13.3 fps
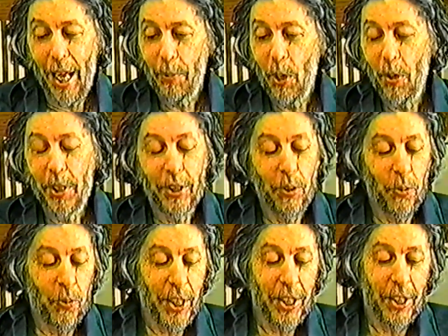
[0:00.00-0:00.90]
I'm going
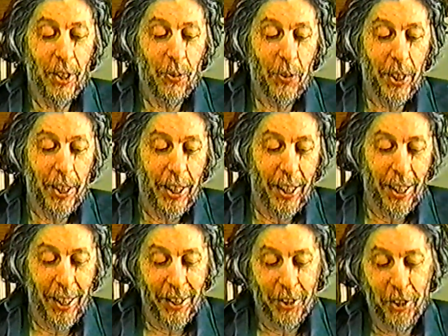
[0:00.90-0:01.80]
to read you
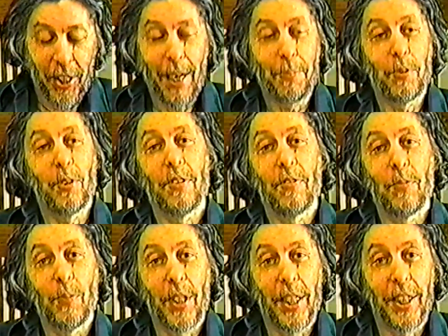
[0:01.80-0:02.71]
a chapter
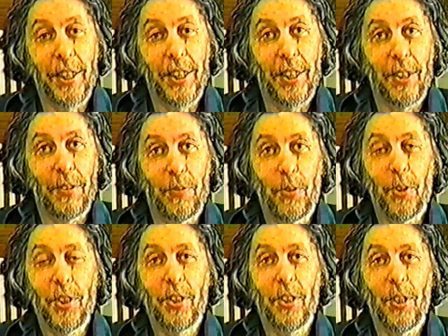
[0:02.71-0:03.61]
of my
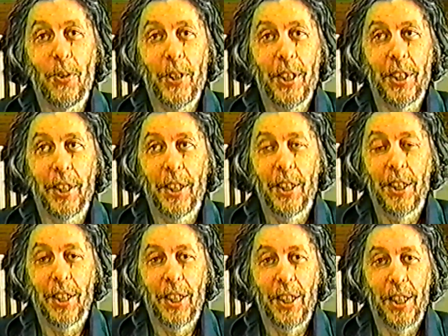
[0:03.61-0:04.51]
forthgoing
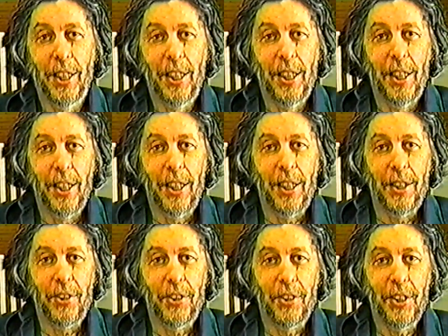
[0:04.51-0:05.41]

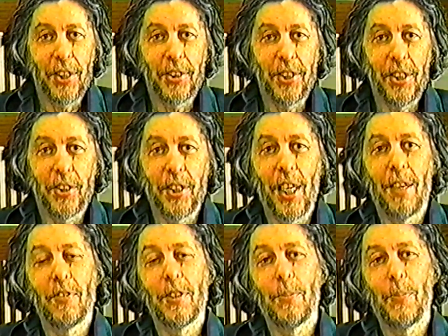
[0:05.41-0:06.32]
60s
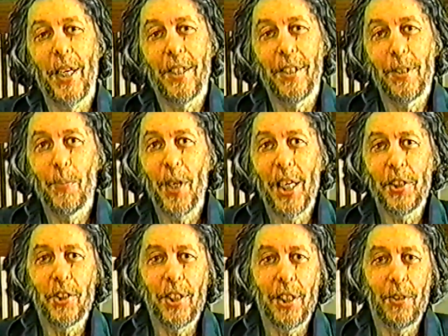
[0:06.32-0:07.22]
novel about an
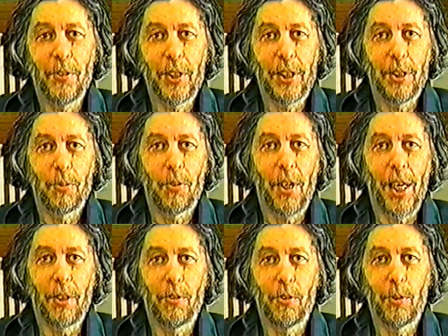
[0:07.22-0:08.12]
imaginary
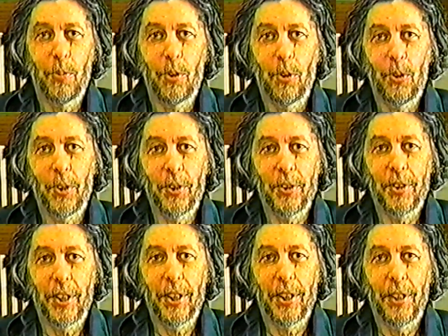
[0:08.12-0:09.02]
rock group
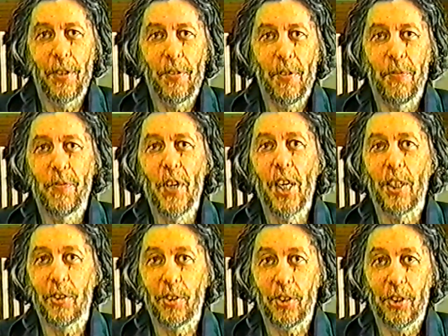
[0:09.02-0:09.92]
called The
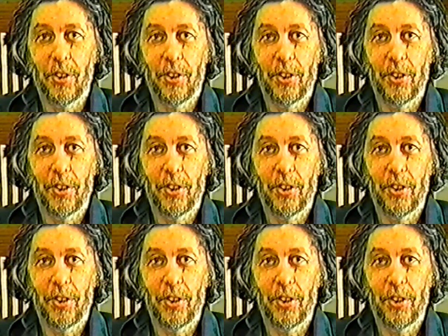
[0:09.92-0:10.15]
Fugs.